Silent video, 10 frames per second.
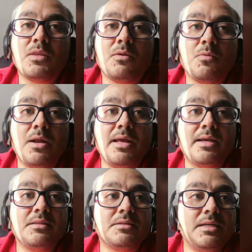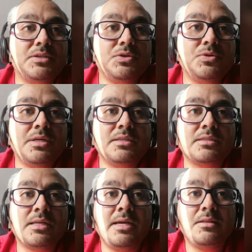what I can tell you
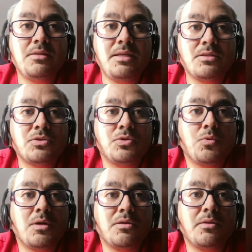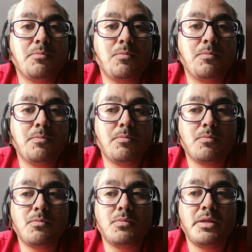is, I think so one of
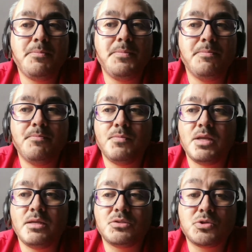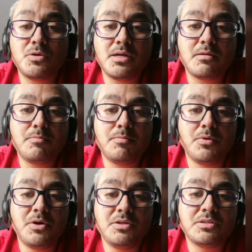the stronger
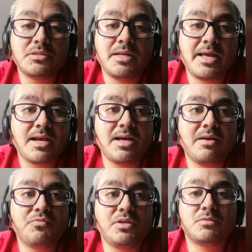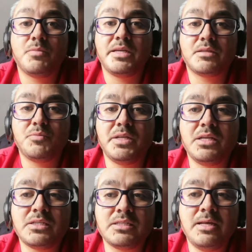points that I have is my
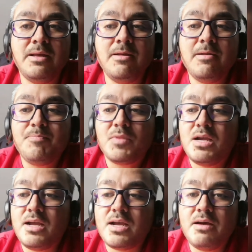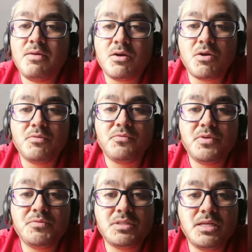experience. I have around
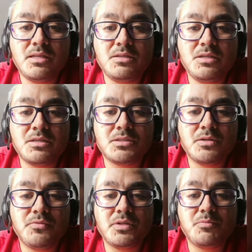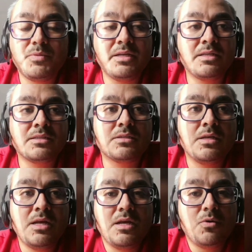15 years of experience
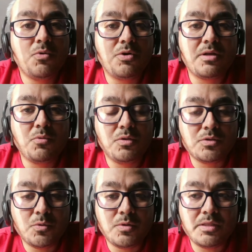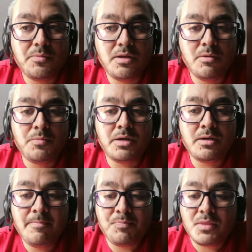working with software
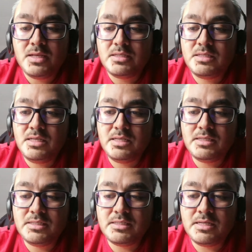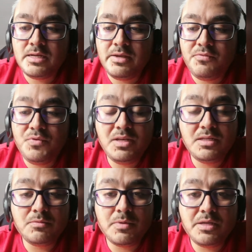developer. Since I
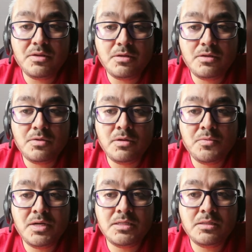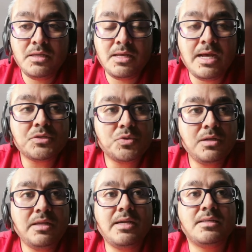finished my university,
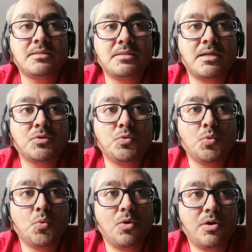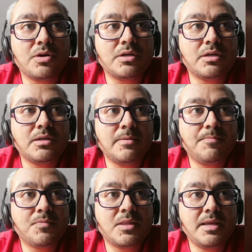actually I started to work
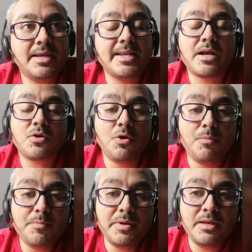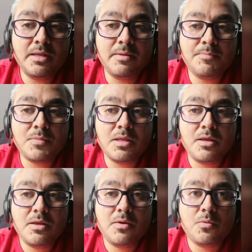in a company
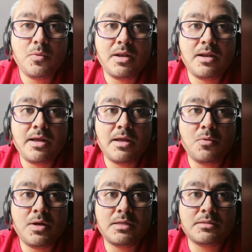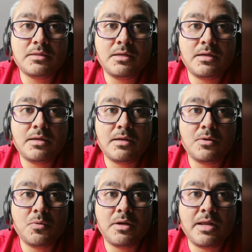when I
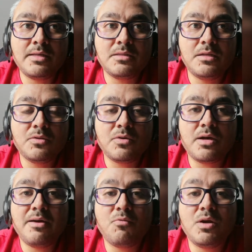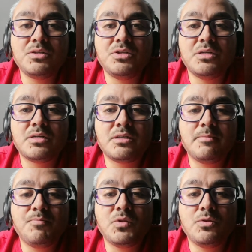still to have 1 year
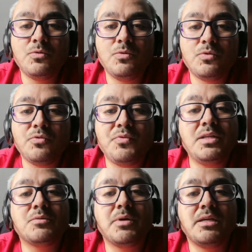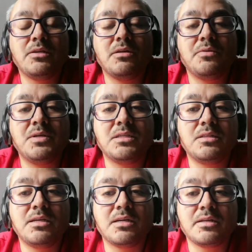to finish my
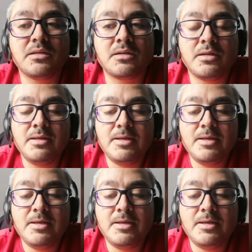university career.